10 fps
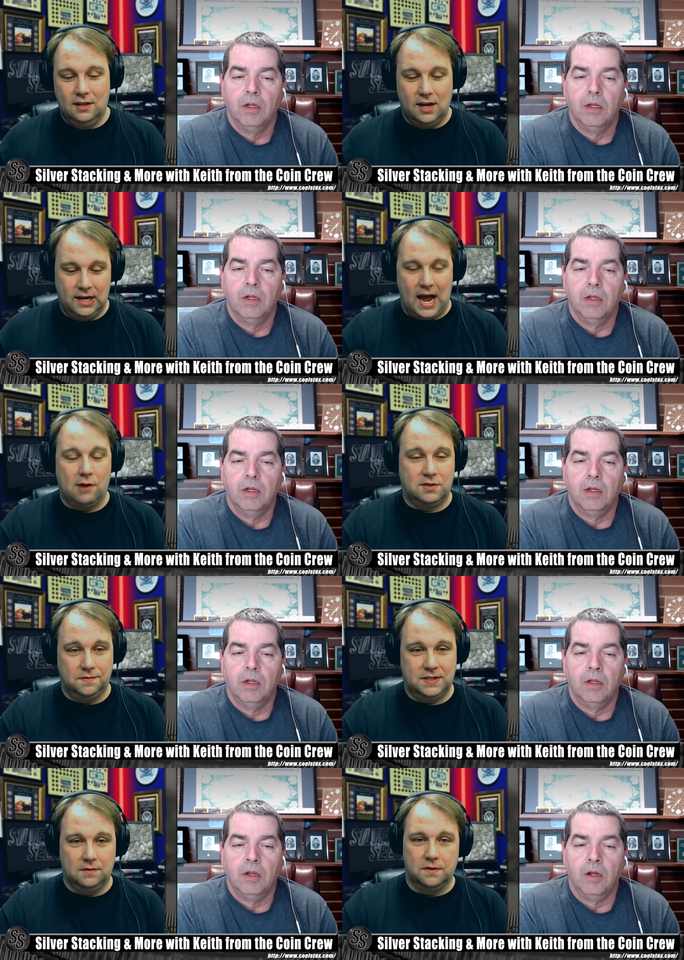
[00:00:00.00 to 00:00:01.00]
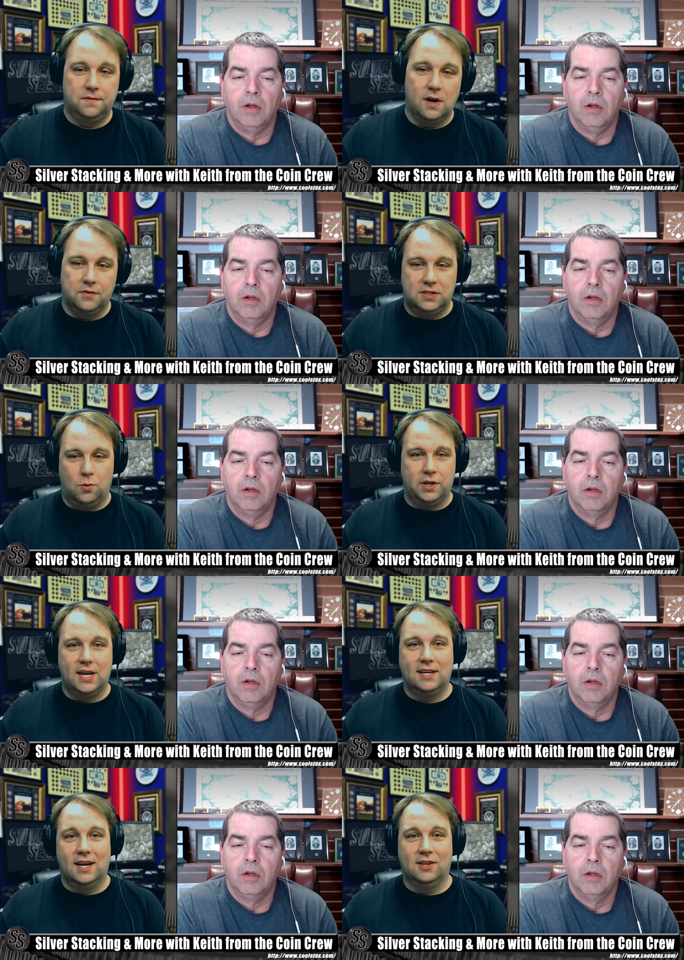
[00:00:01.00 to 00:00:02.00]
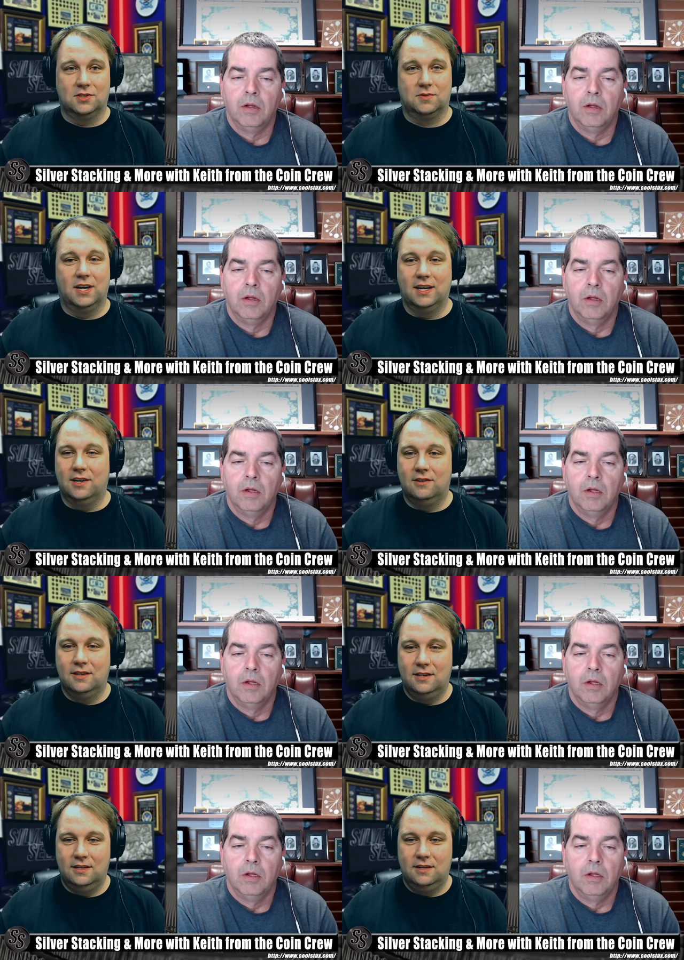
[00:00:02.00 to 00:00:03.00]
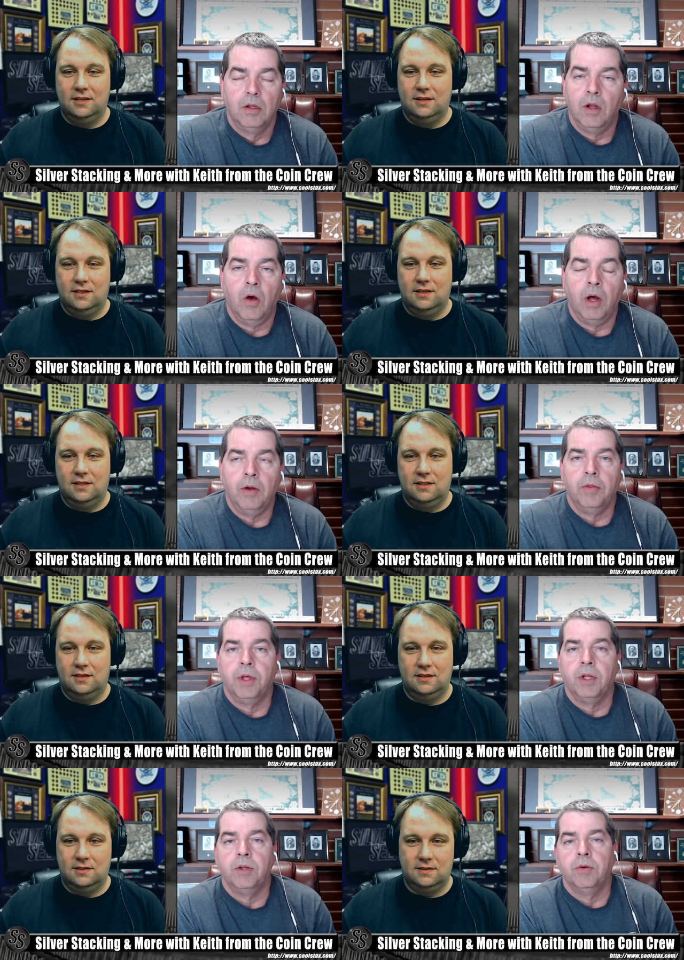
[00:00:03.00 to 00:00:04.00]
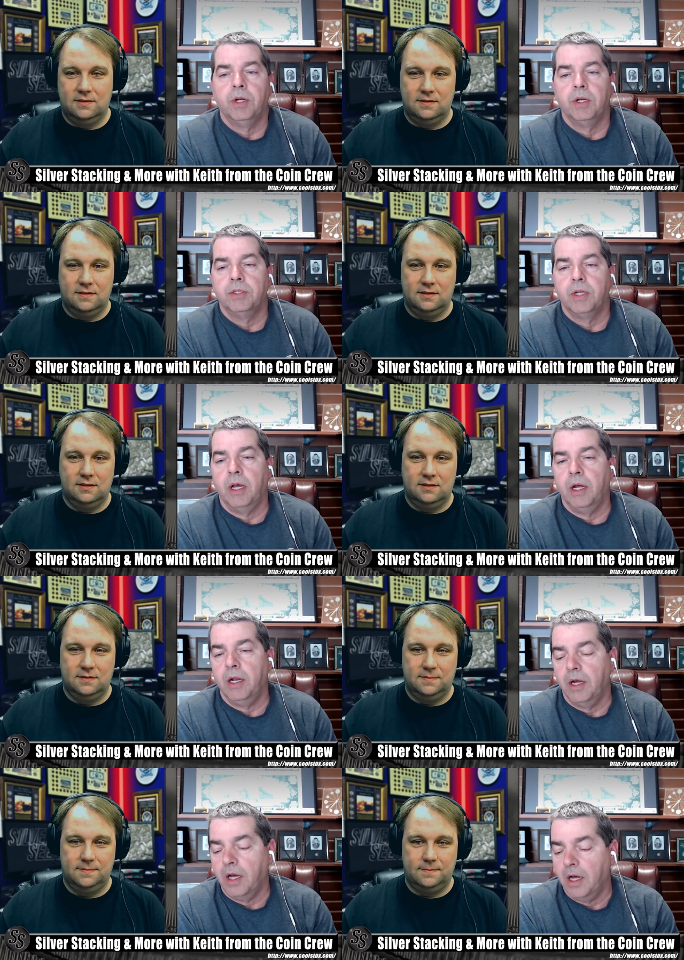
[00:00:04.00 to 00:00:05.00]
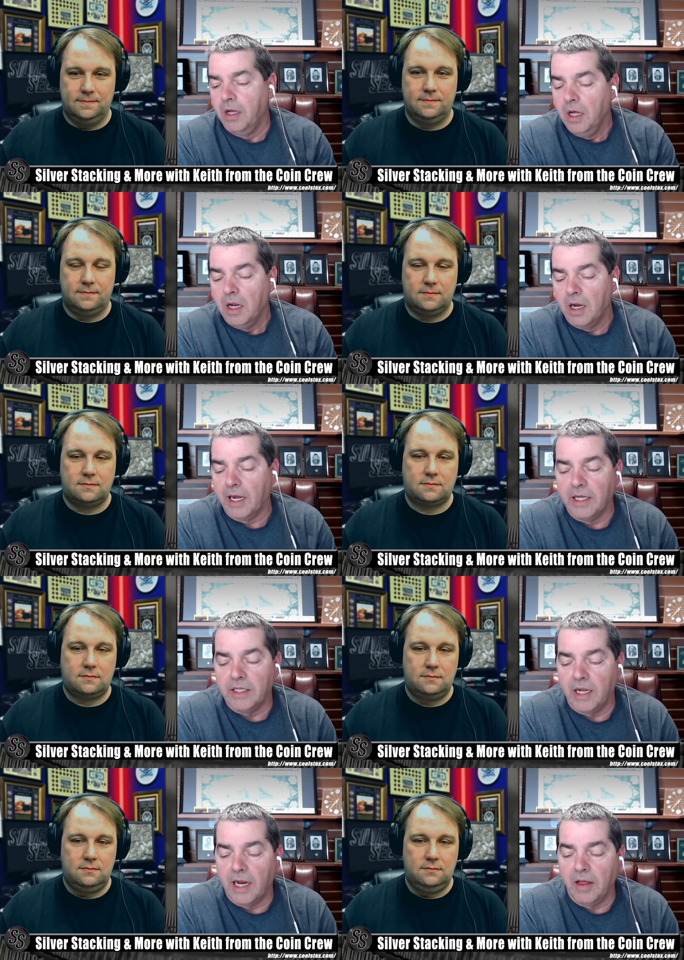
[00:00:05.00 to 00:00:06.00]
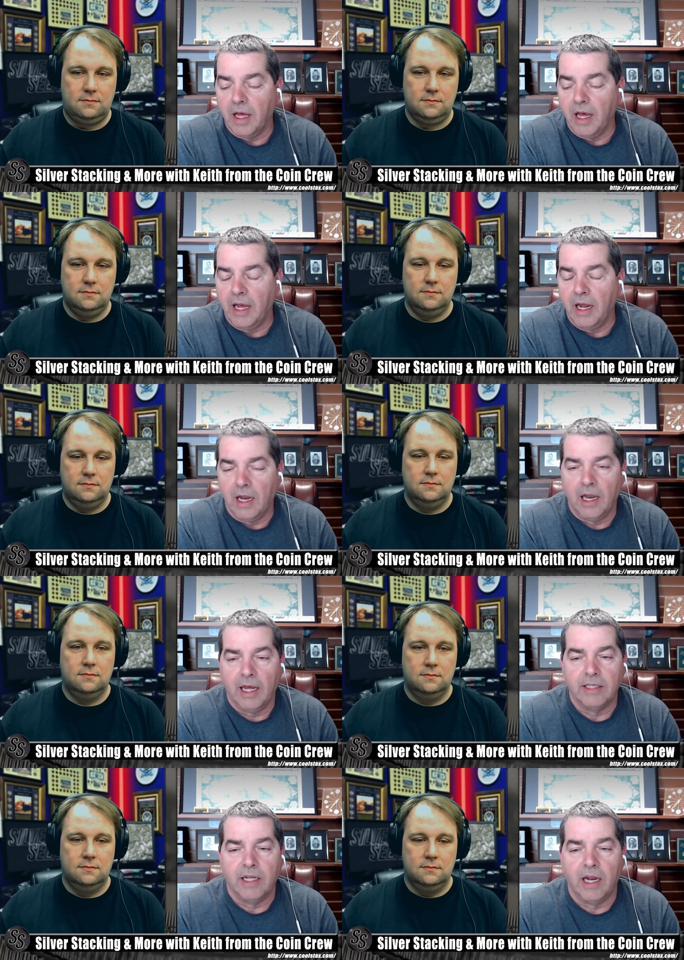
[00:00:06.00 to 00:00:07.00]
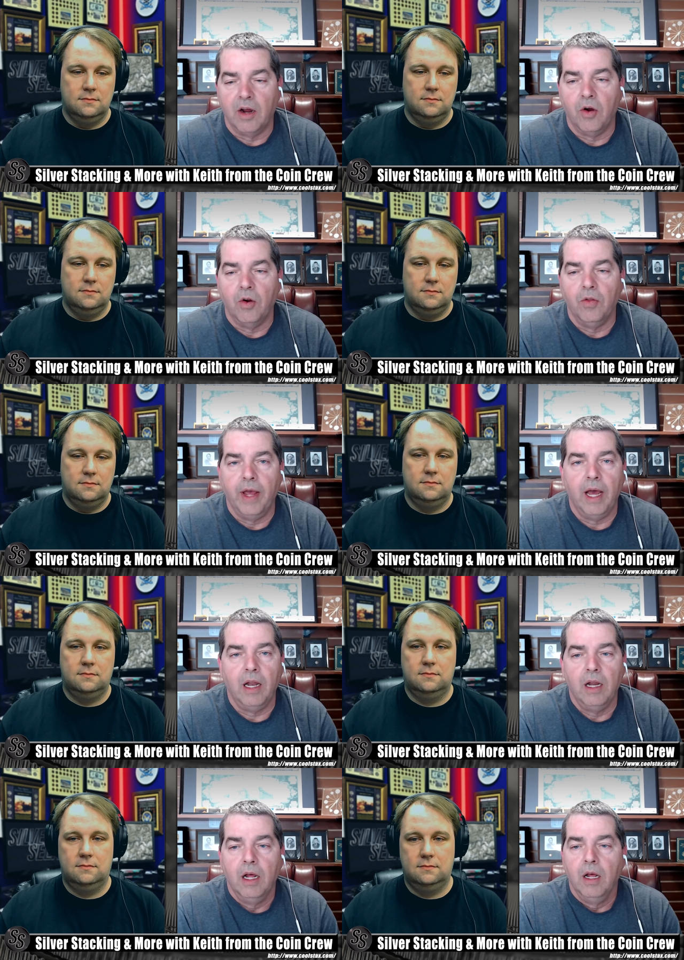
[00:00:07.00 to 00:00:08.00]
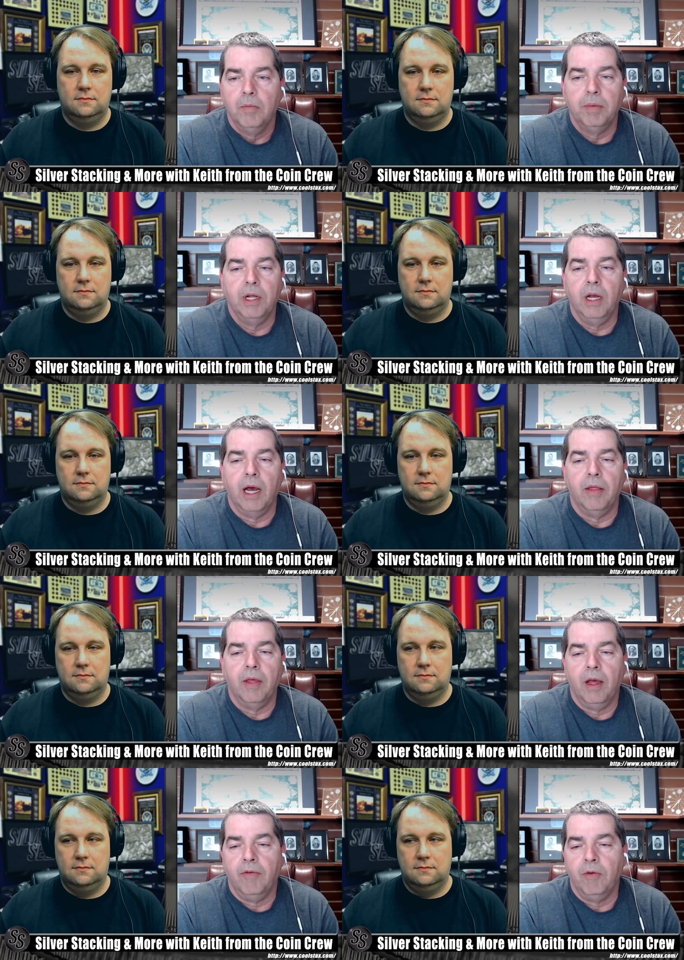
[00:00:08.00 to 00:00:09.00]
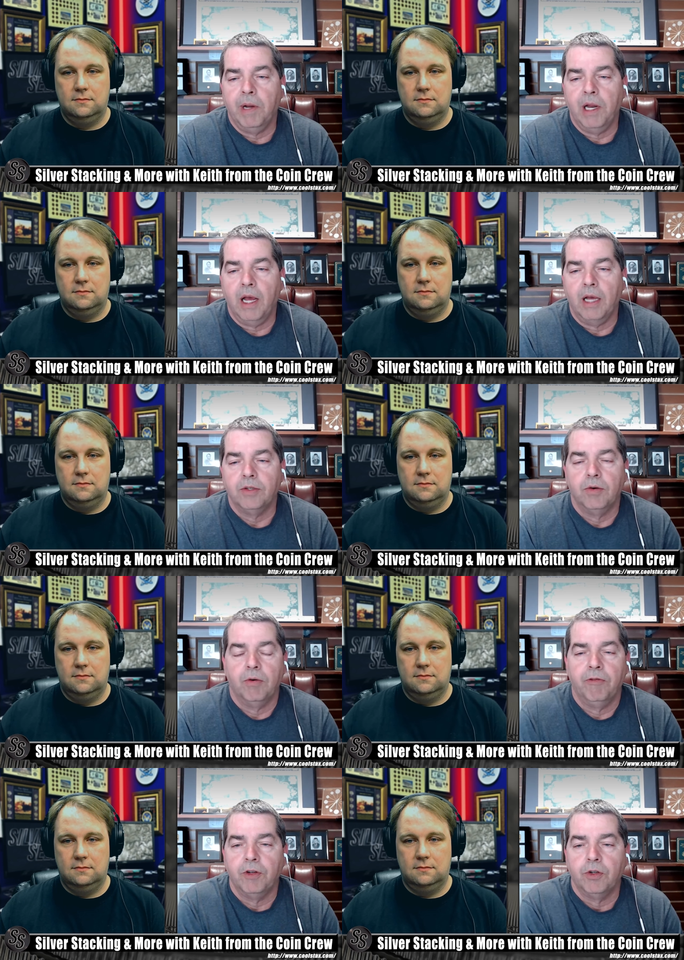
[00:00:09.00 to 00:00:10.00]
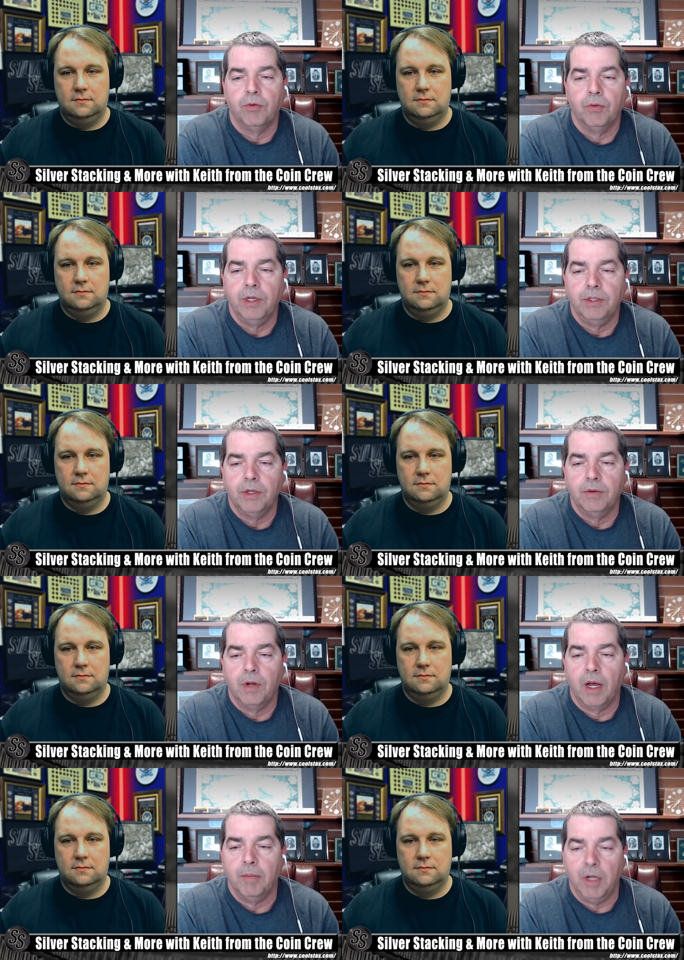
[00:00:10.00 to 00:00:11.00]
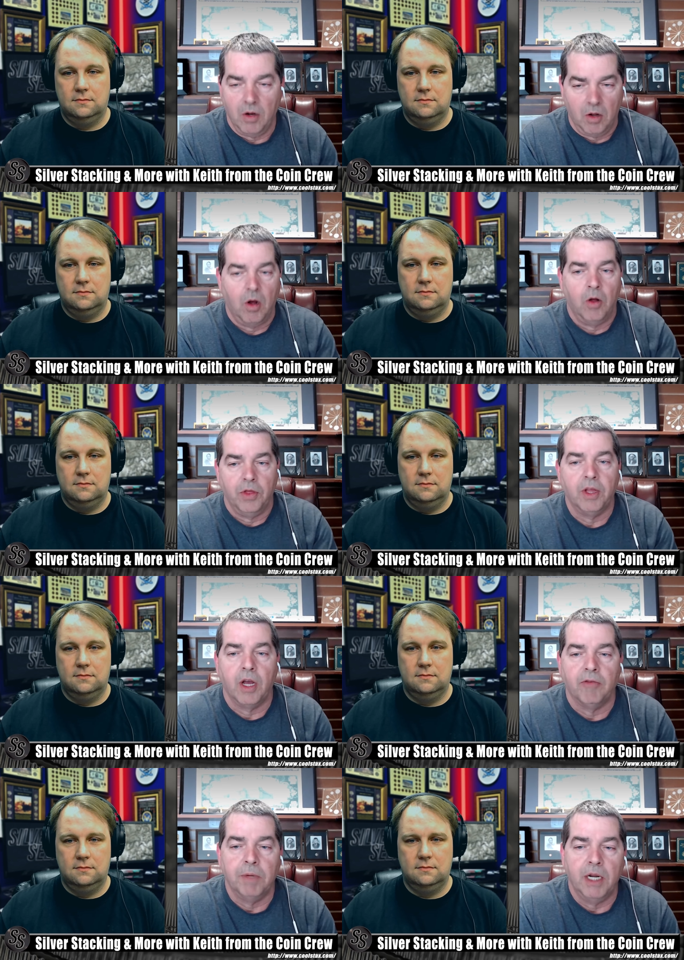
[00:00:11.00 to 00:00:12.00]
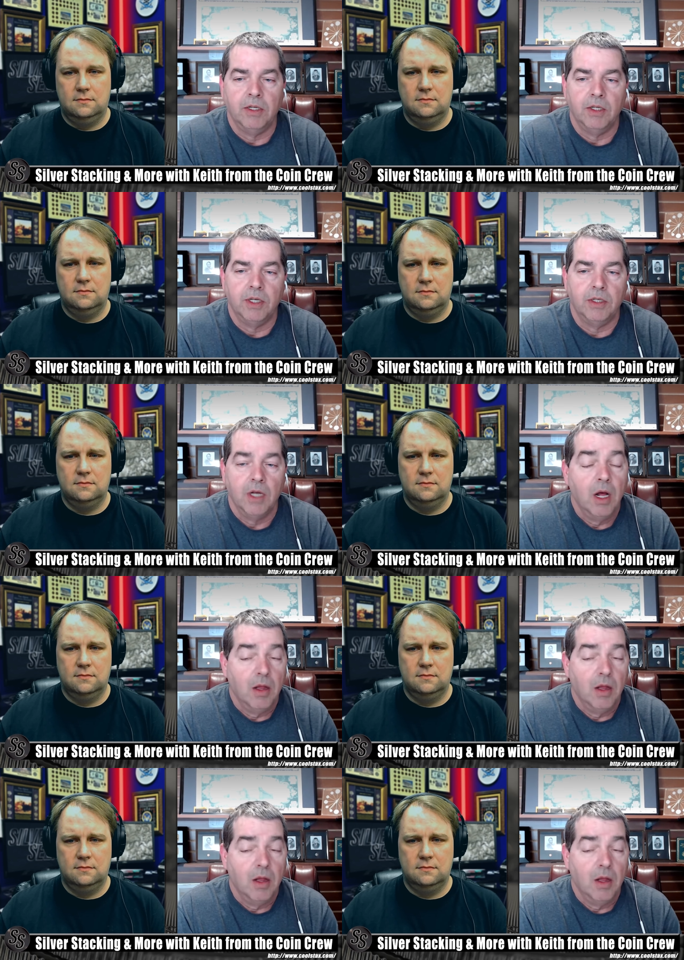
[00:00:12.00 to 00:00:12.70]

Speaker 1: an ounce of silver
Speaker 2: no. for every twenty-eight dollars right now. No, I don't think there is. And uh, like I said, I, I like I said, I heard that. But yeah, the, everybody has their official reason. I mean, all the, the government agencies.